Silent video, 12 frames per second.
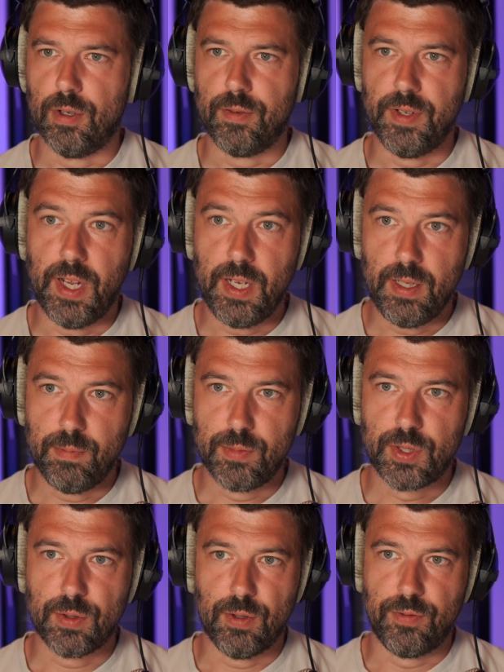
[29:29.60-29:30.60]

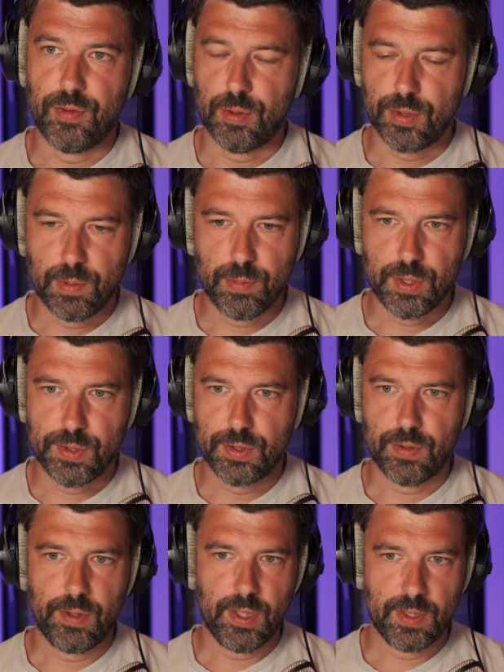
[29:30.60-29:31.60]
names or phone numbers
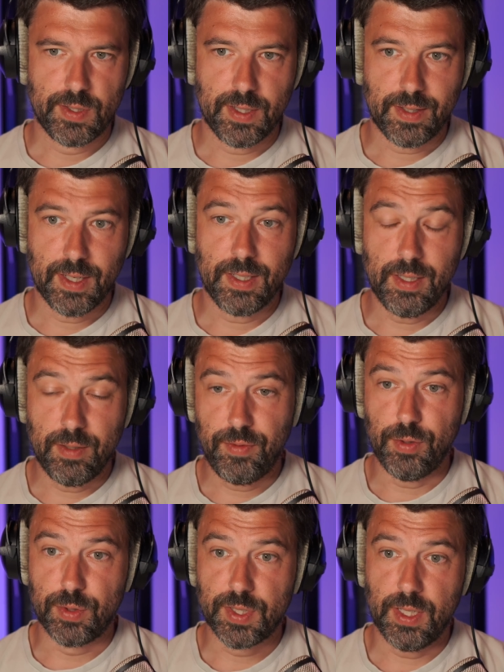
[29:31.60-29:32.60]
or things like that if
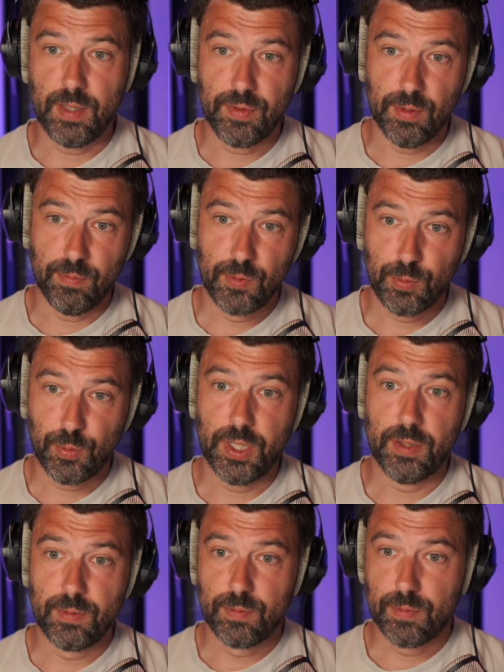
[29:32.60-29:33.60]
you save them.
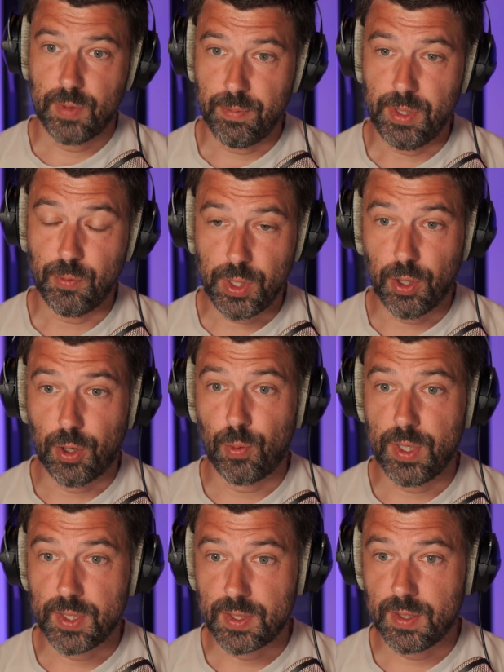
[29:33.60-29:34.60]
Where, I mean, we
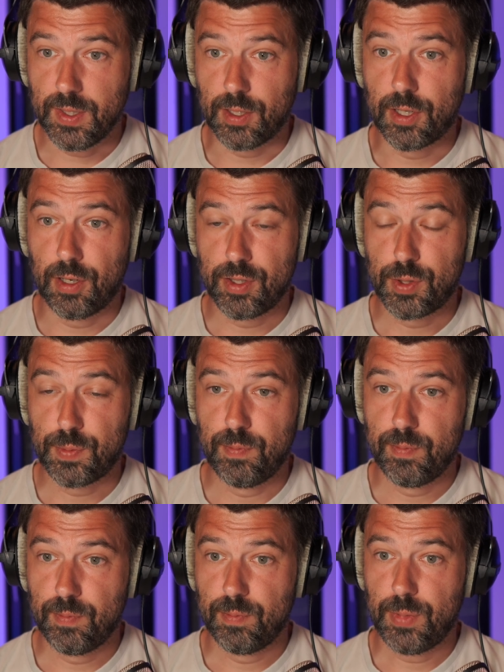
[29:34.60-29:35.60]
always encourage
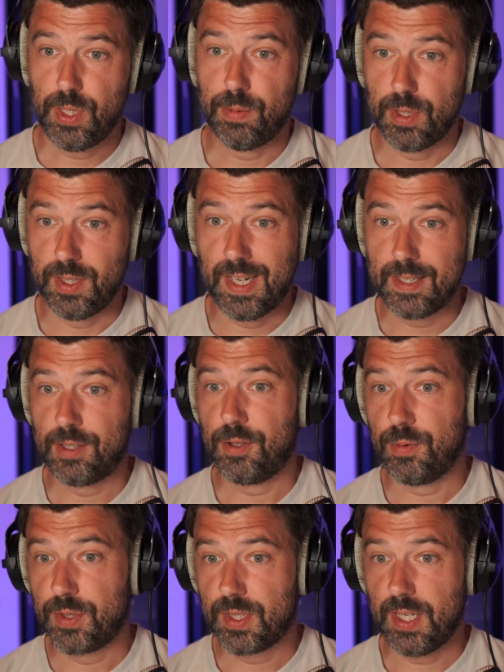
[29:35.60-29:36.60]
people not
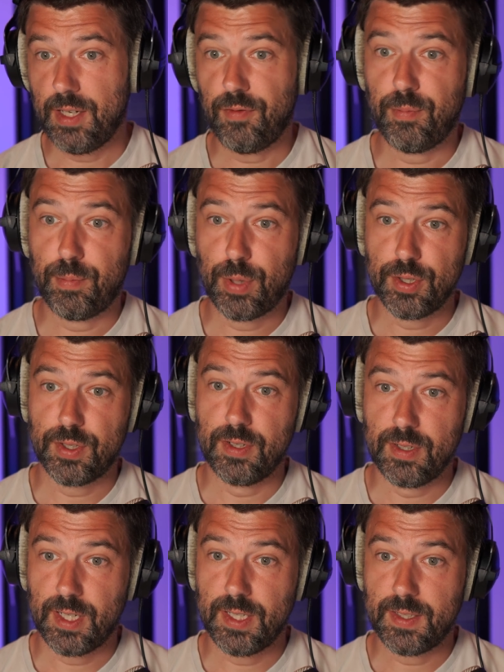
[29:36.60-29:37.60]
to save
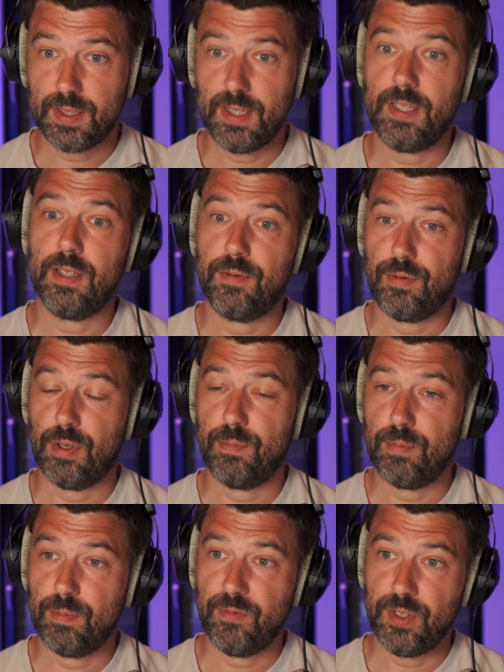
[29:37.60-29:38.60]
personalized data
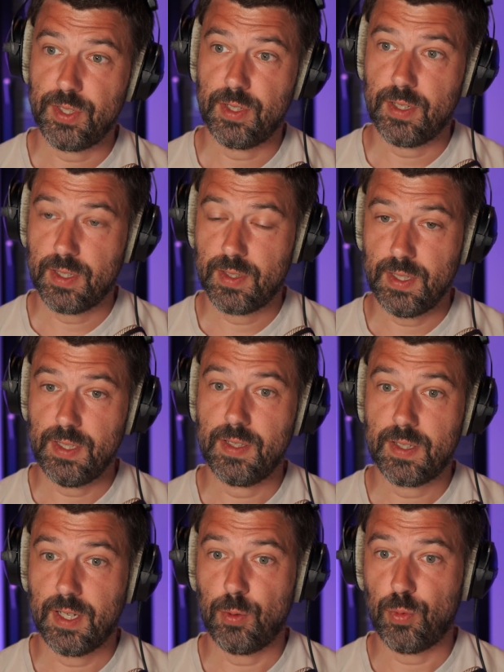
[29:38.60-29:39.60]
from visitors
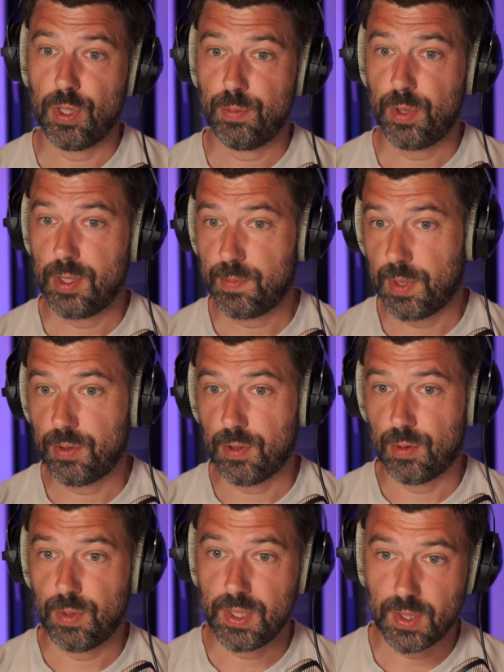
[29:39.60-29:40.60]
inside WordPress, but to
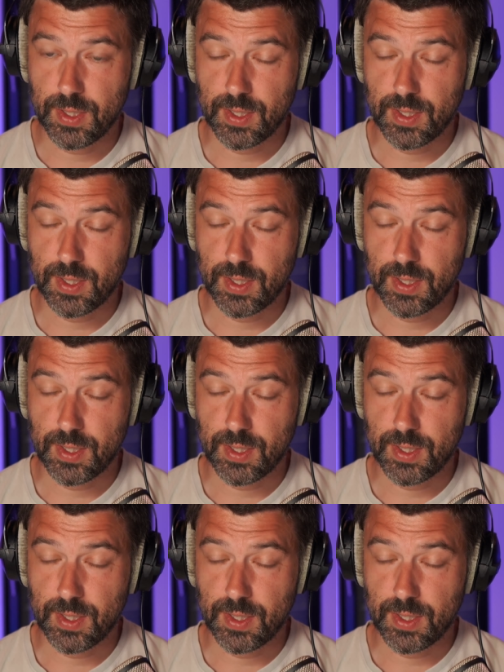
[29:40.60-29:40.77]
always